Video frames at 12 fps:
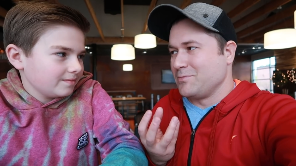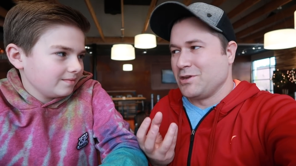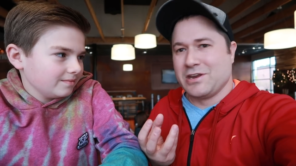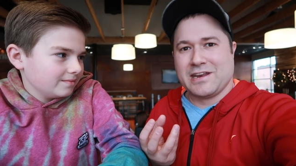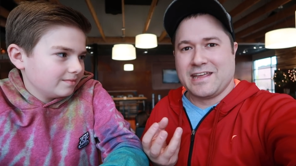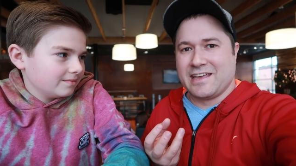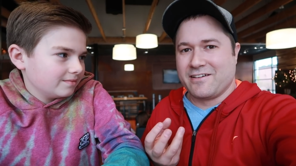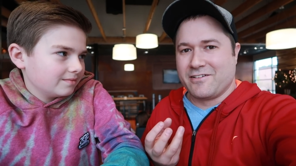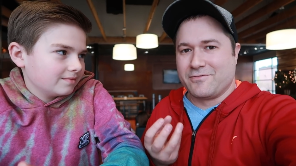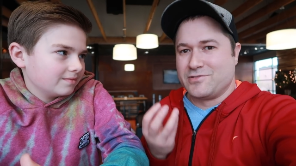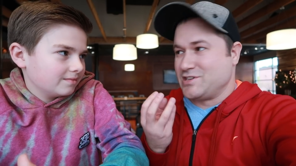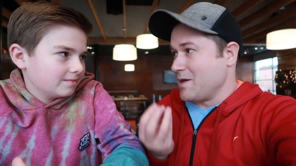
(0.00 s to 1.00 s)
Speaker 1: a community
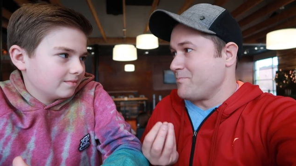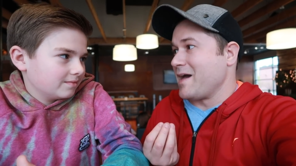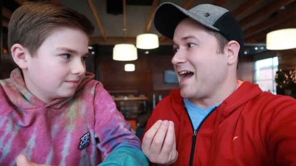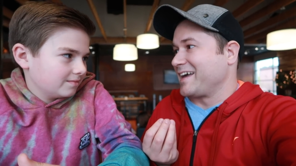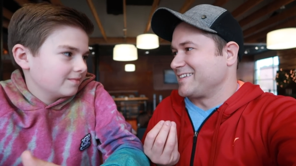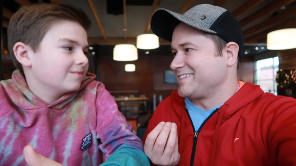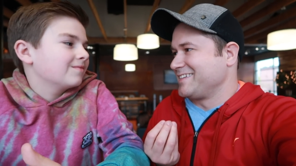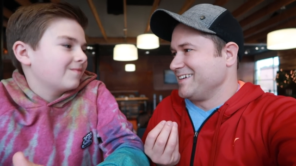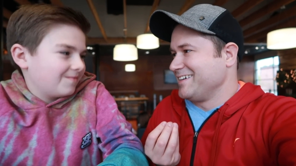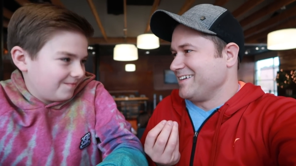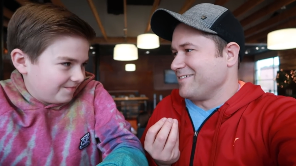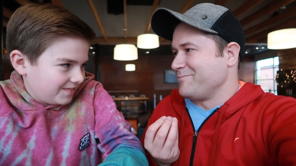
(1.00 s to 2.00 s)
of jetpacks
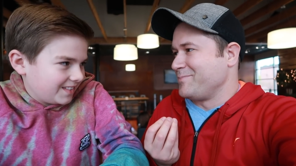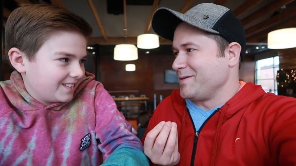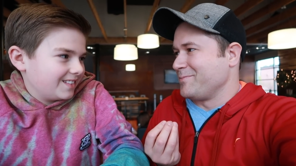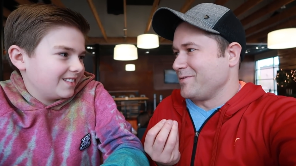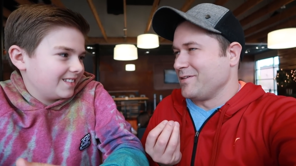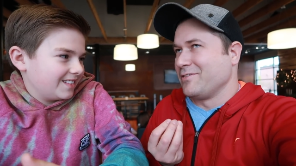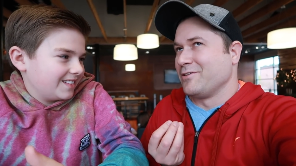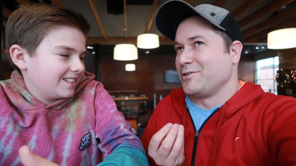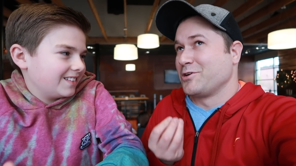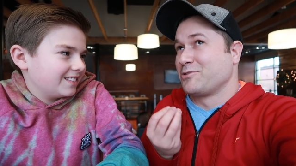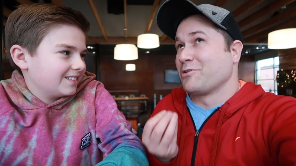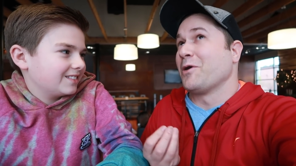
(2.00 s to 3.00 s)
of people, uh,
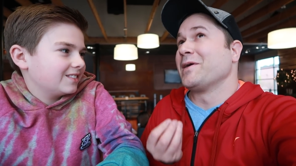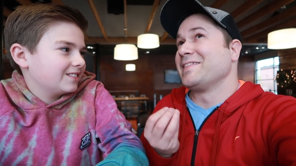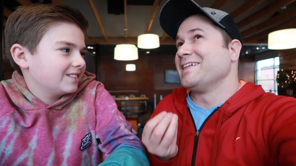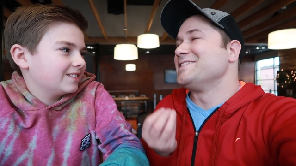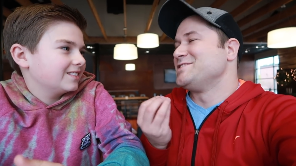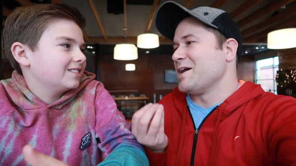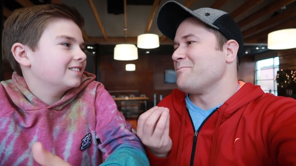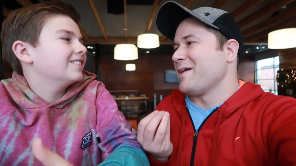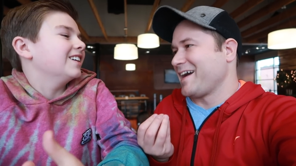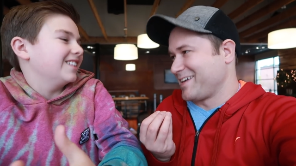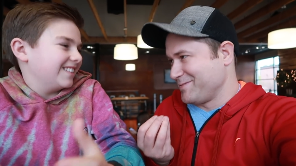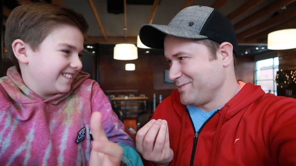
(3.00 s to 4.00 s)
you're growing the
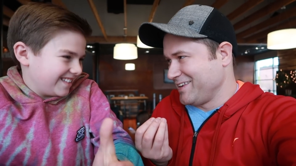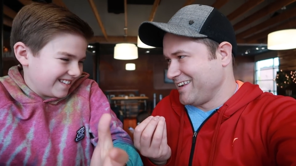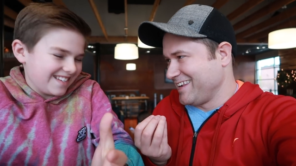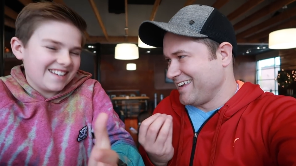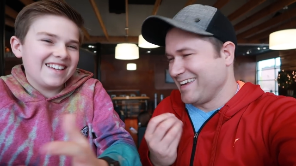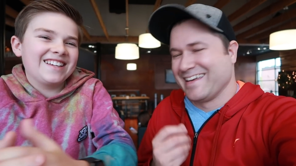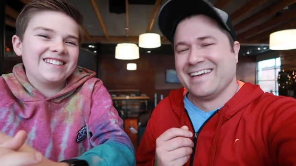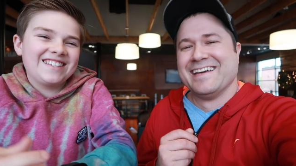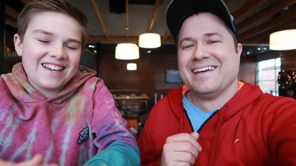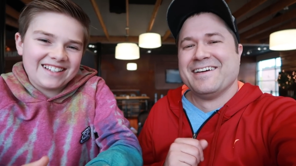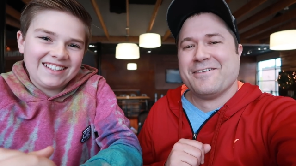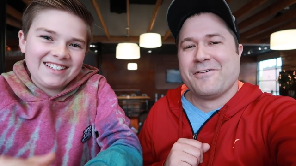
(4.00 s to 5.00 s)
jetpack community.
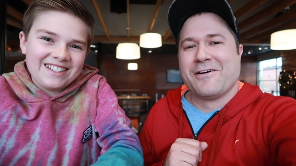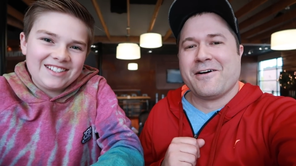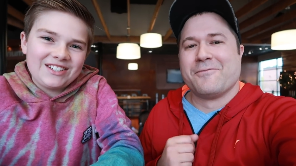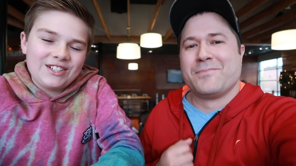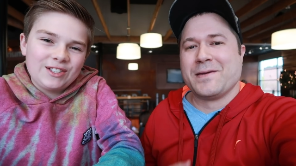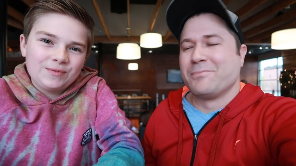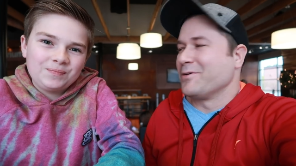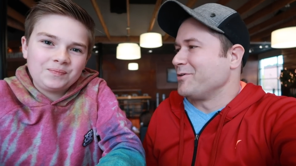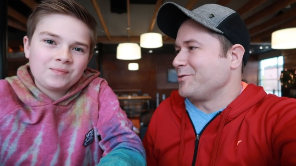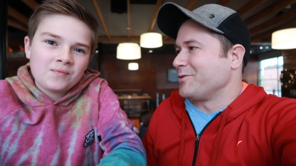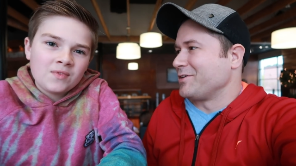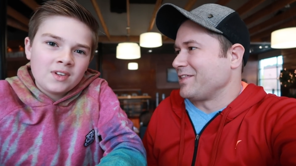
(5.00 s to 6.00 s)
Exactly, yes, Of sir.
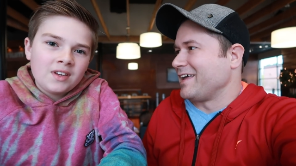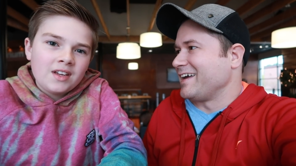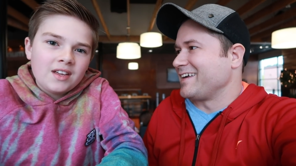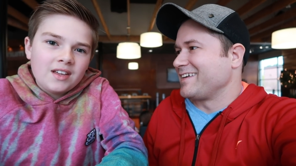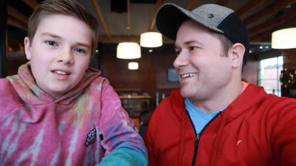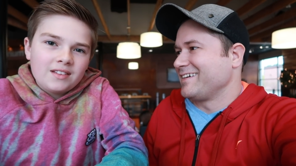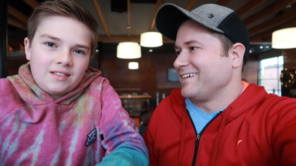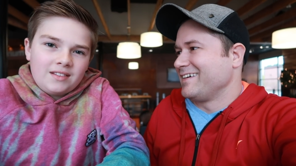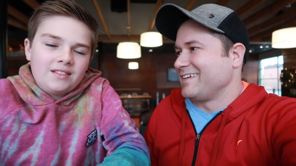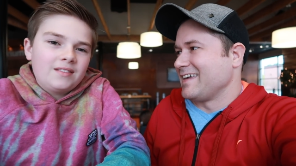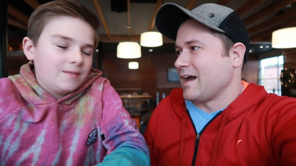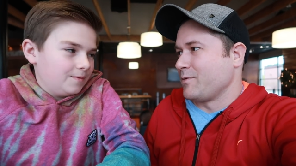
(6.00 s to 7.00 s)
people who are like,
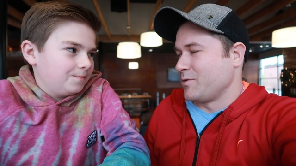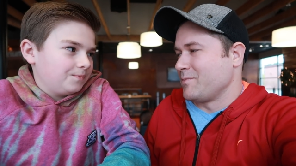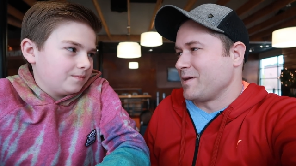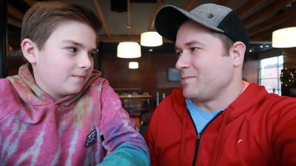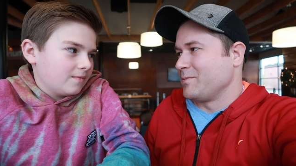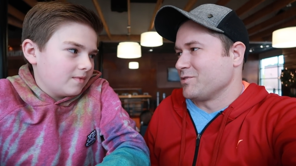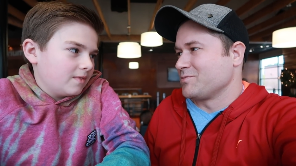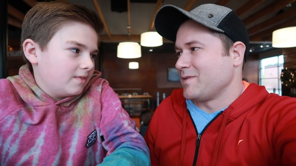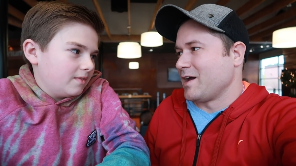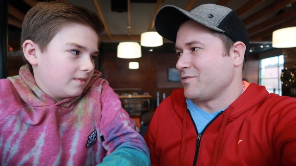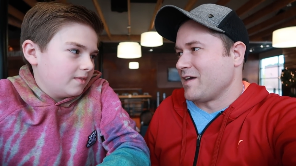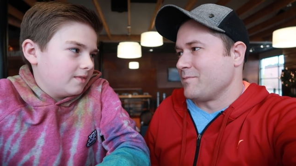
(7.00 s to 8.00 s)
yeah, we want to make people
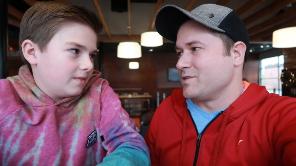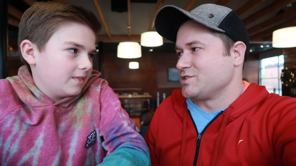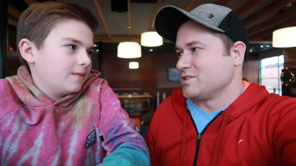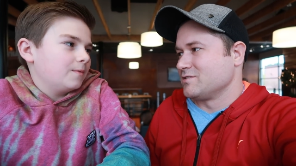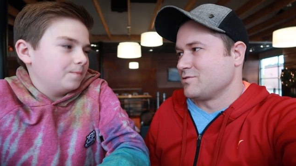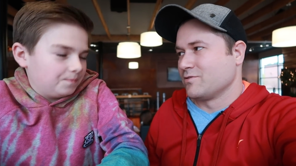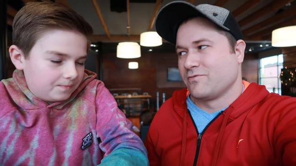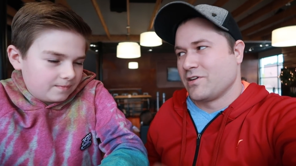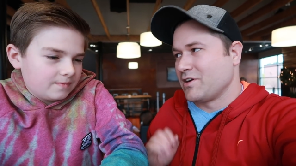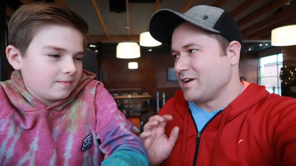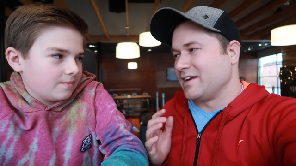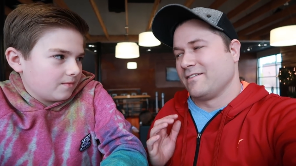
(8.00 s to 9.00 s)
smile at that mission. So
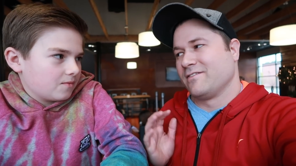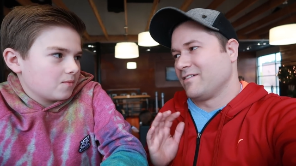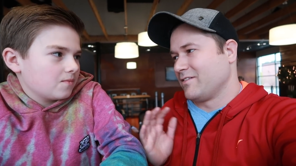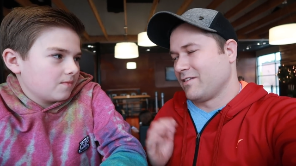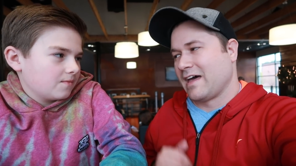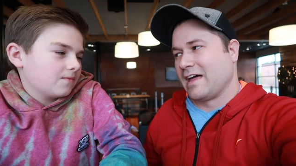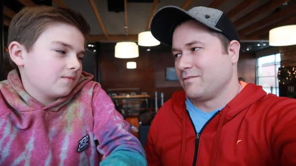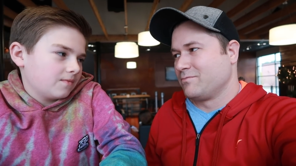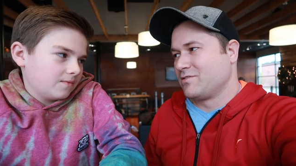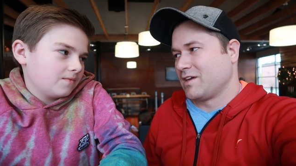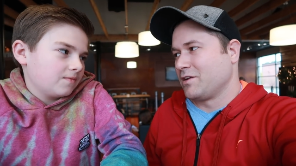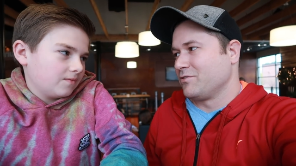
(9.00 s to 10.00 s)
very, a lot
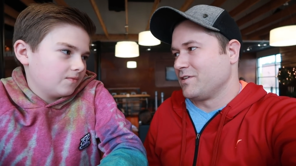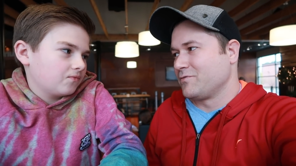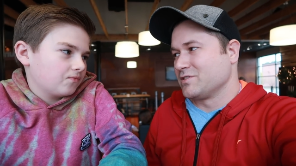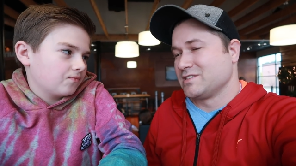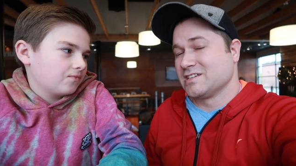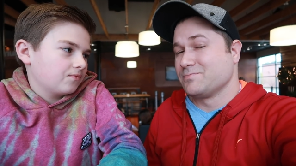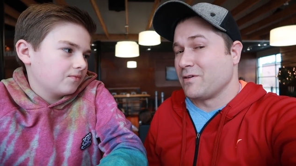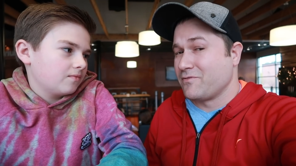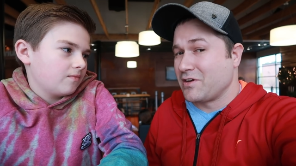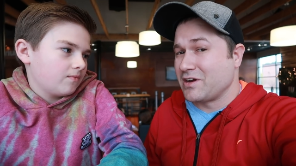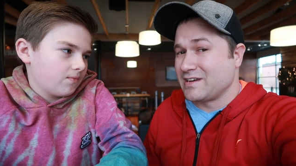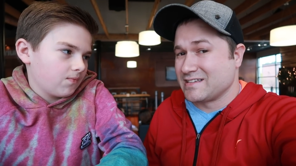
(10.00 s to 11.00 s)
of subtle differences,
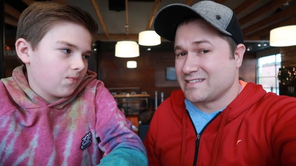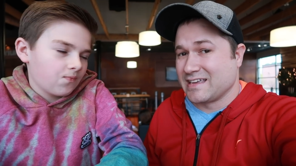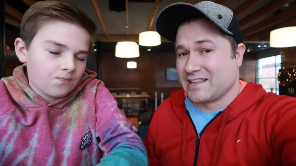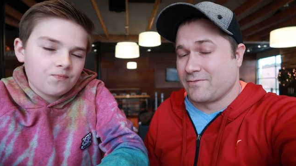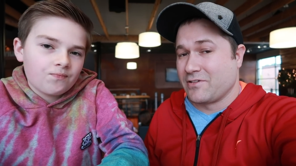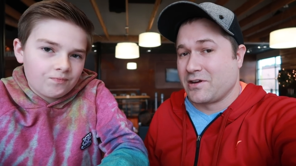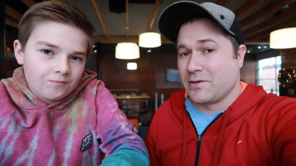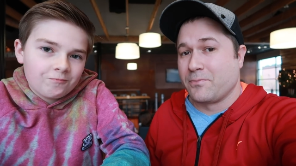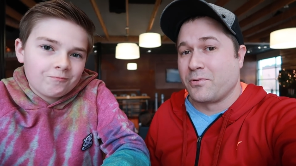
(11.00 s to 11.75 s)
but very distinct and very